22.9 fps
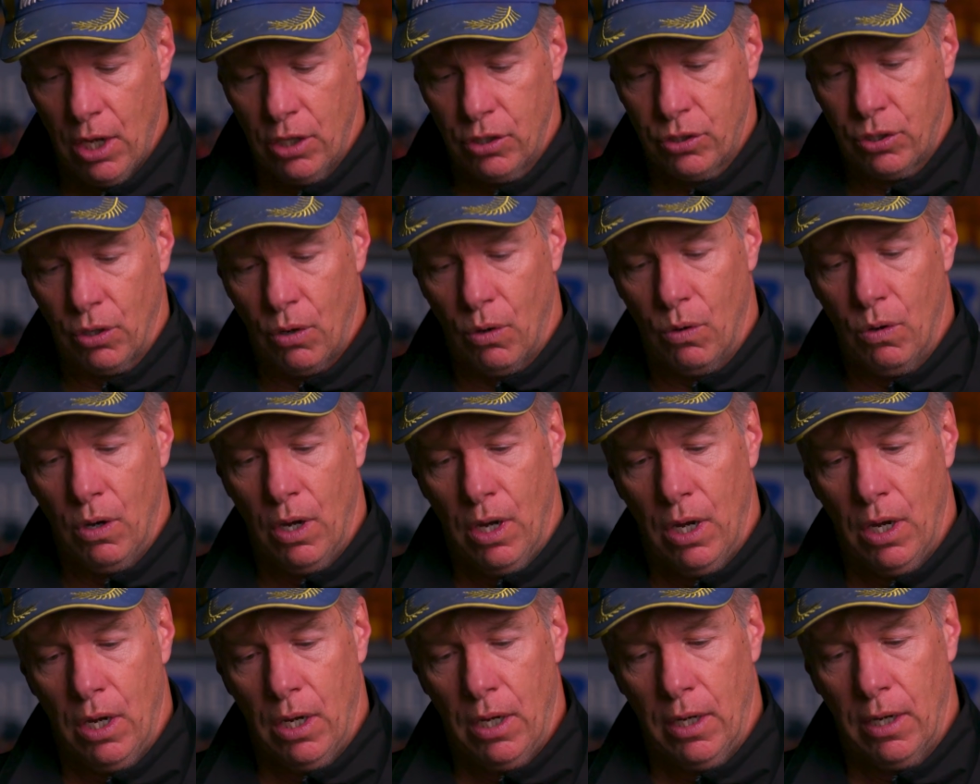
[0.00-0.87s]

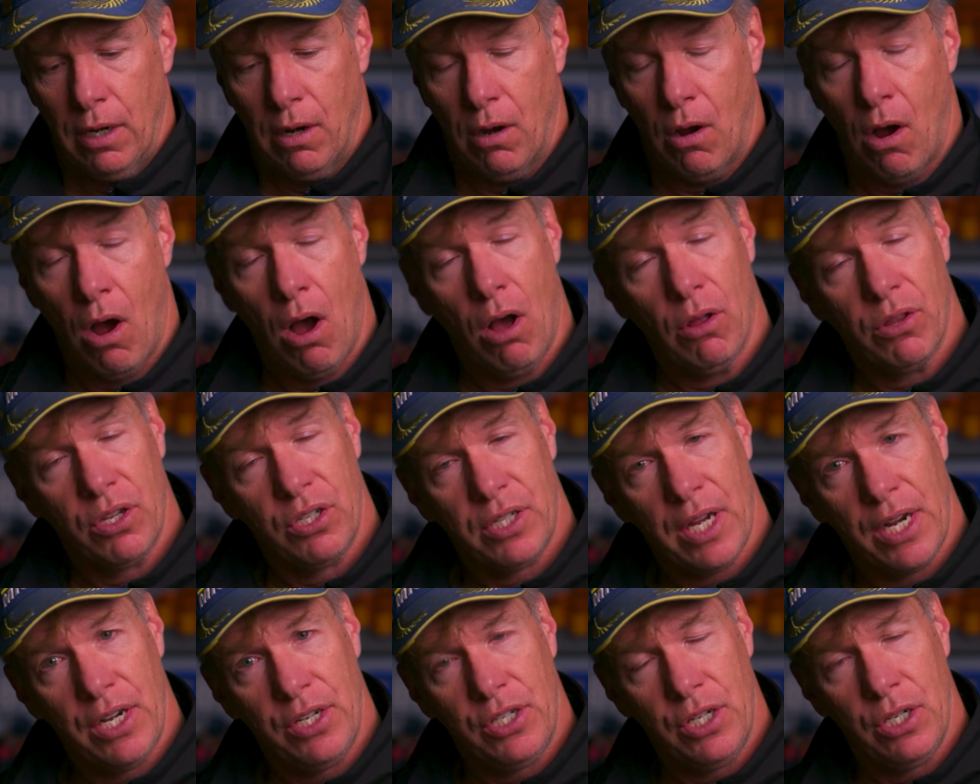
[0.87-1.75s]
So all
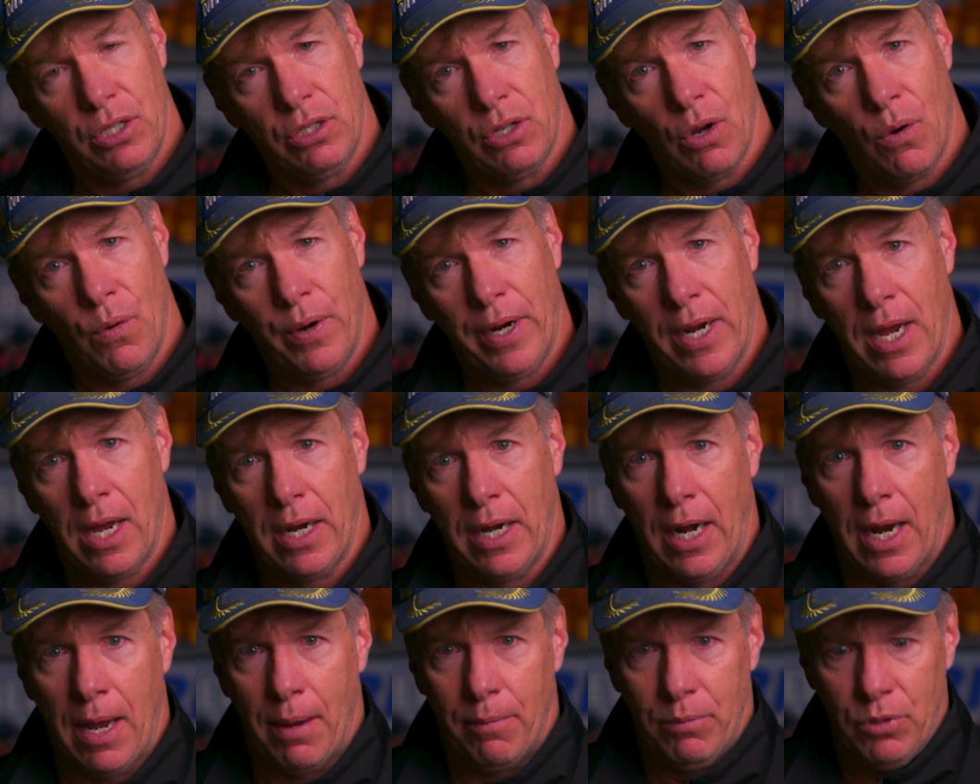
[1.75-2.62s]
this energy is going
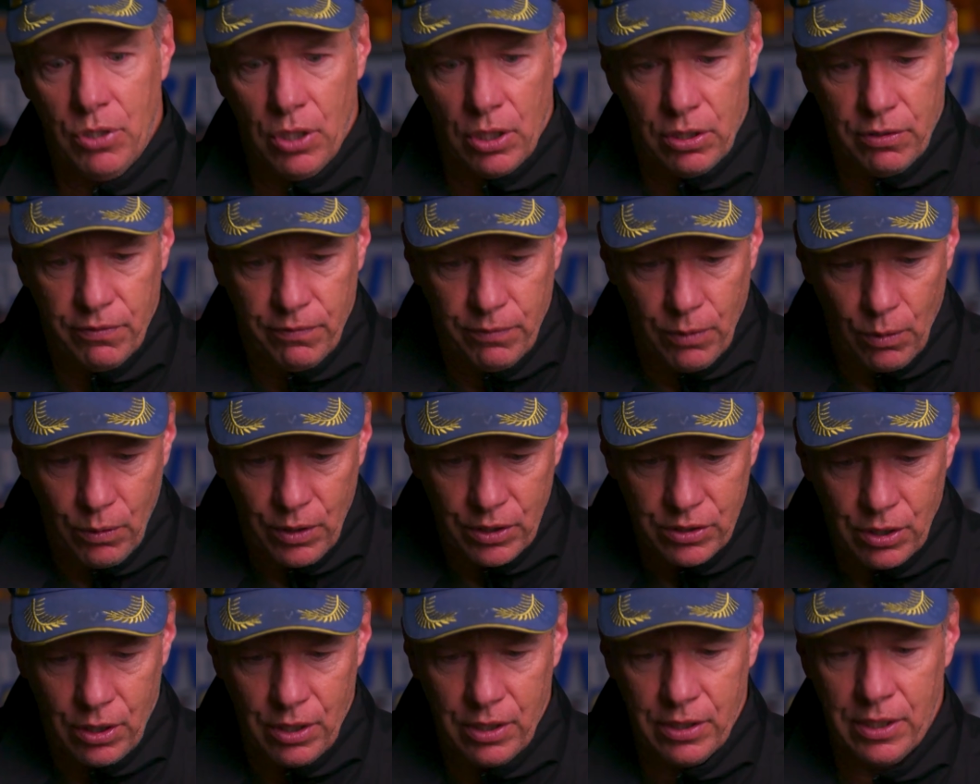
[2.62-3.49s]
on and I'm just
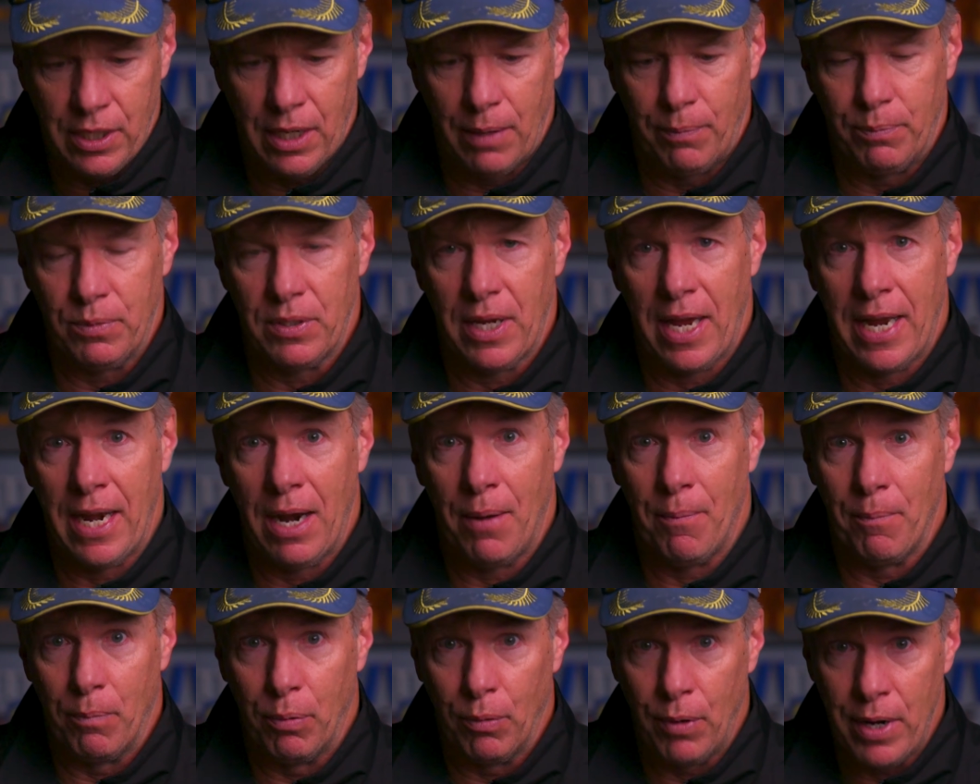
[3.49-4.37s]
focused on his hips and
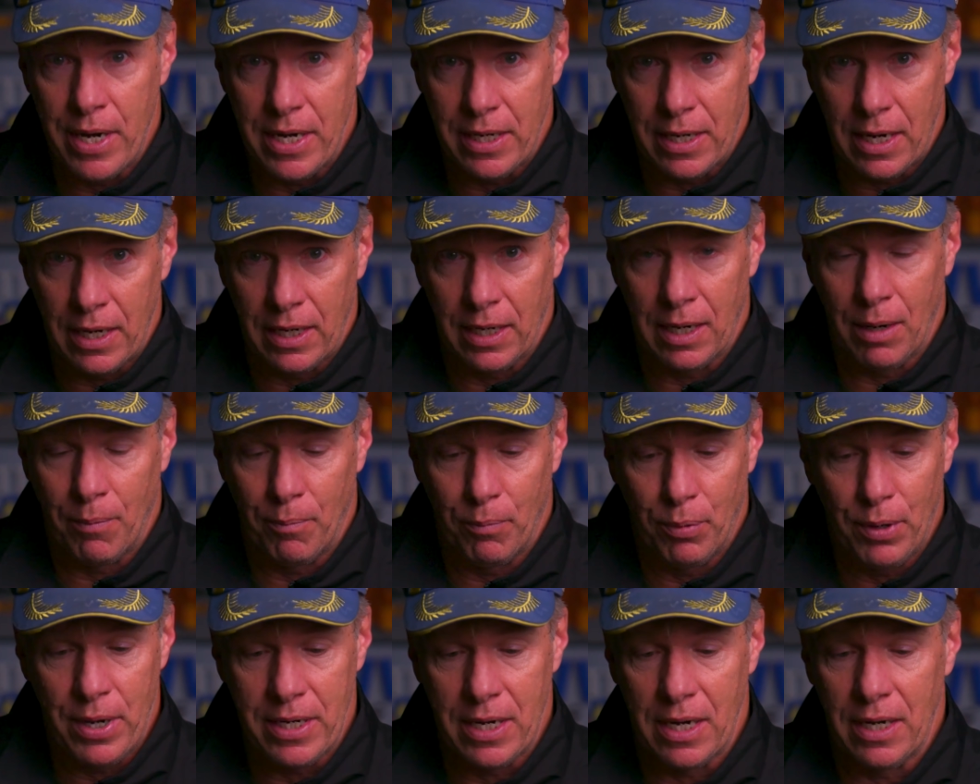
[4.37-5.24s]
I'm braking
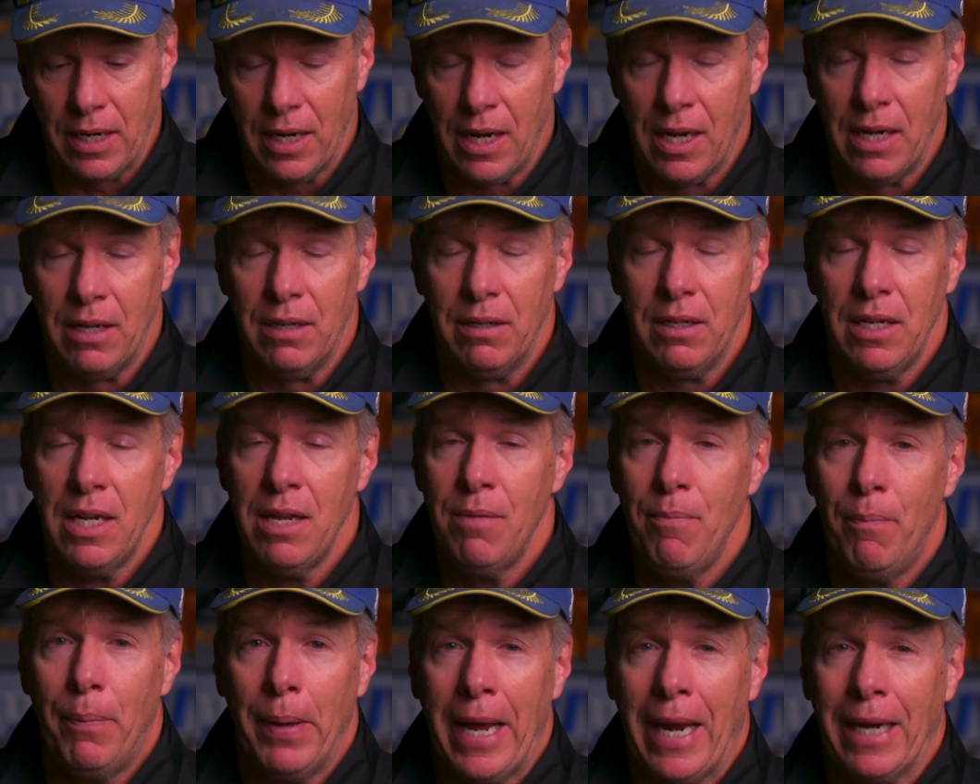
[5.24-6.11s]
and
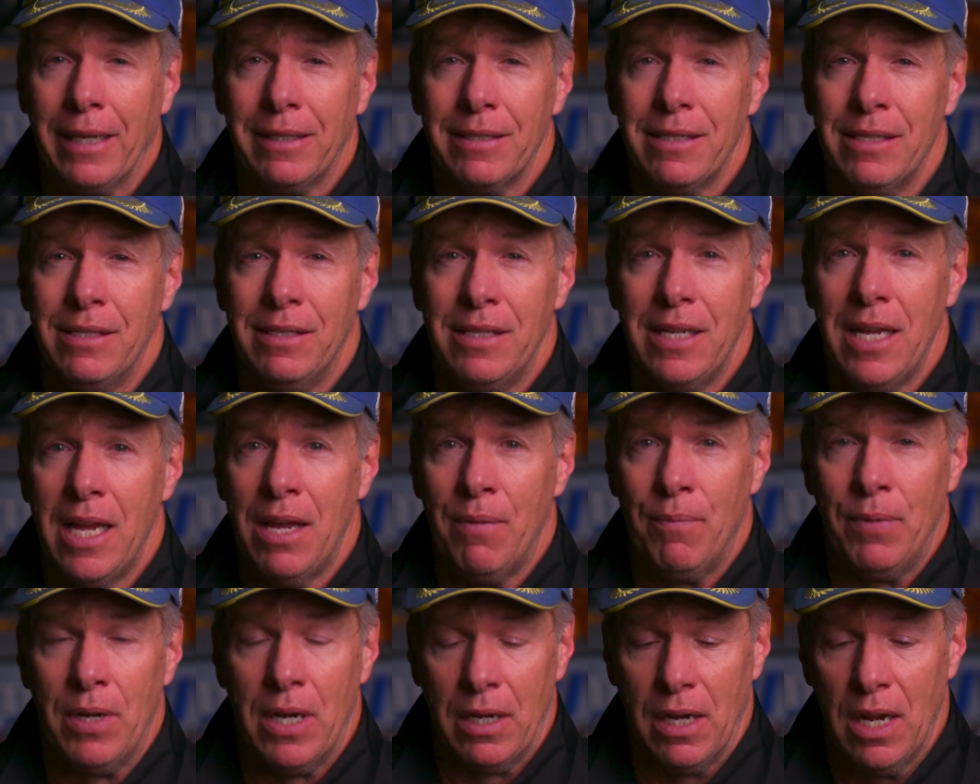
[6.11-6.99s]
impact is
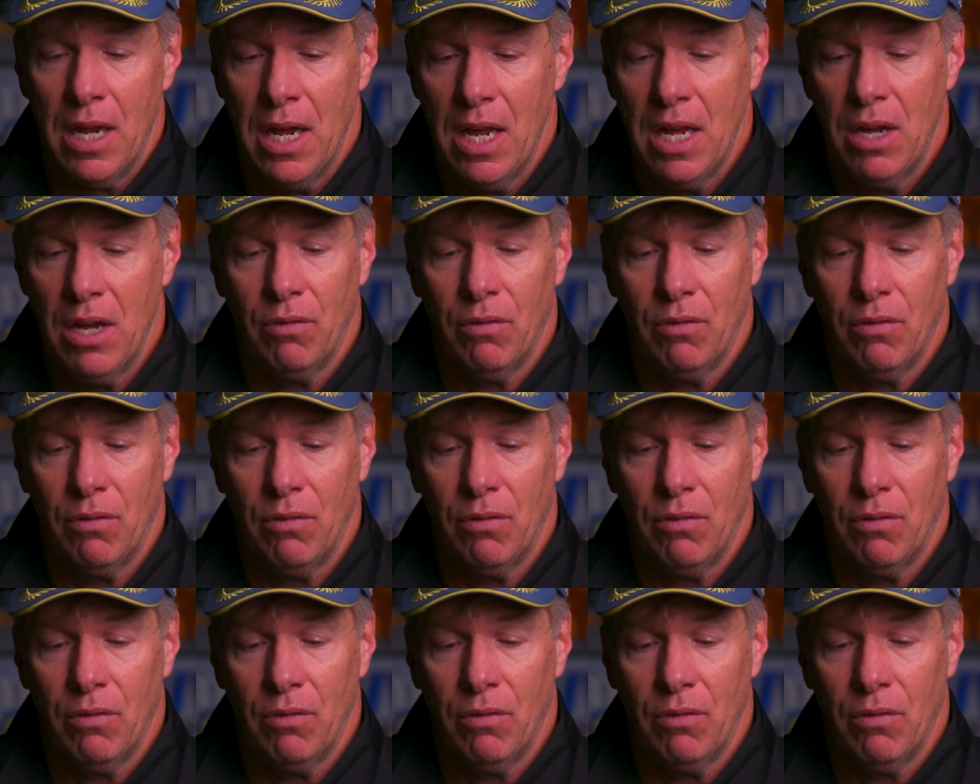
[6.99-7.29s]
imminent.